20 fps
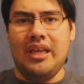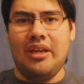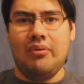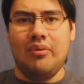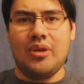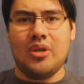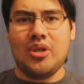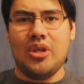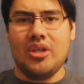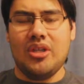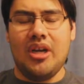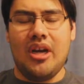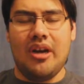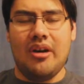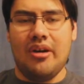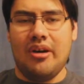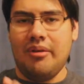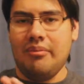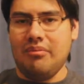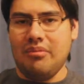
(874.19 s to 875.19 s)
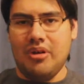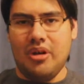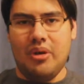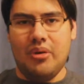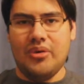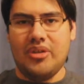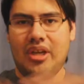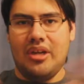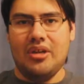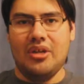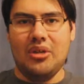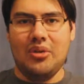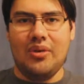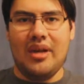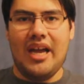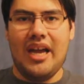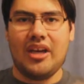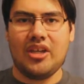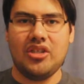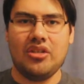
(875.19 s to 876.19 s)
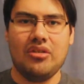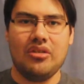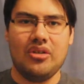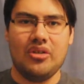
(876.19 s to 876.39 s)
and Richard Donner knows how to do action.